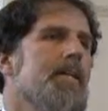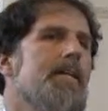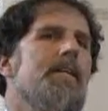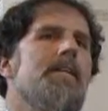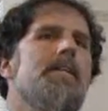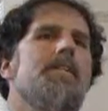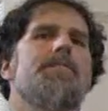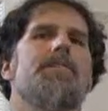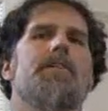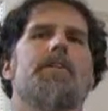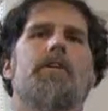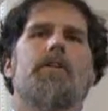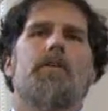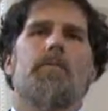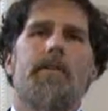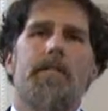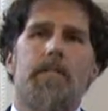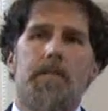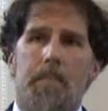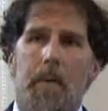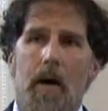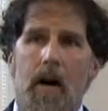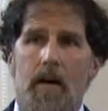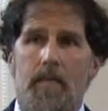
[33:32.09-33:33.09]
is increase
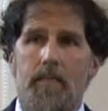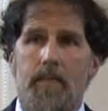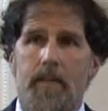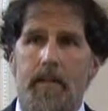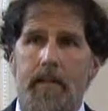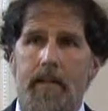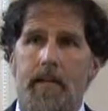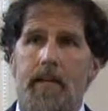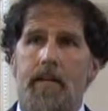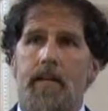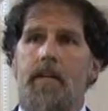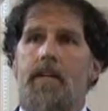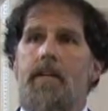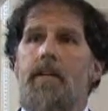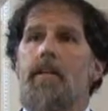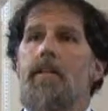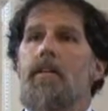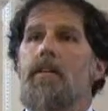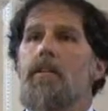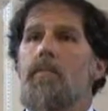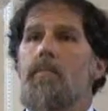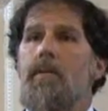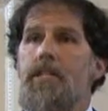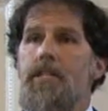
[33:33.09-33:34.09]
poverty,
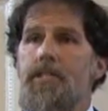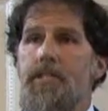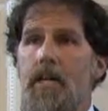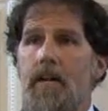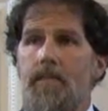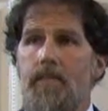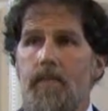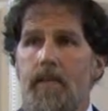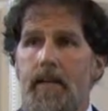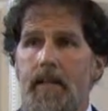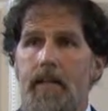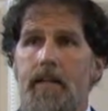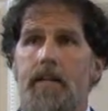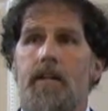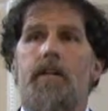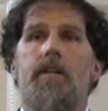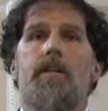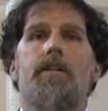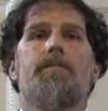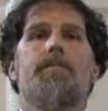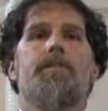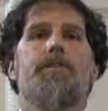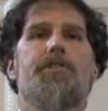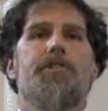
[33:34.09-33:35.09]
increase suffering,
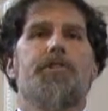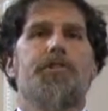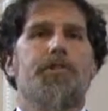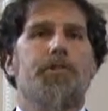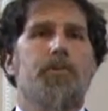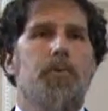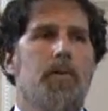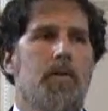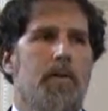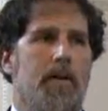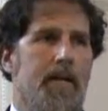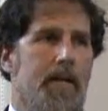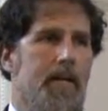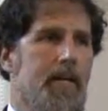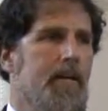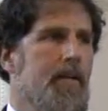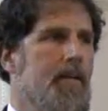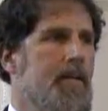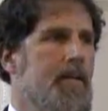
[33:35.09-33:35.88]
destroy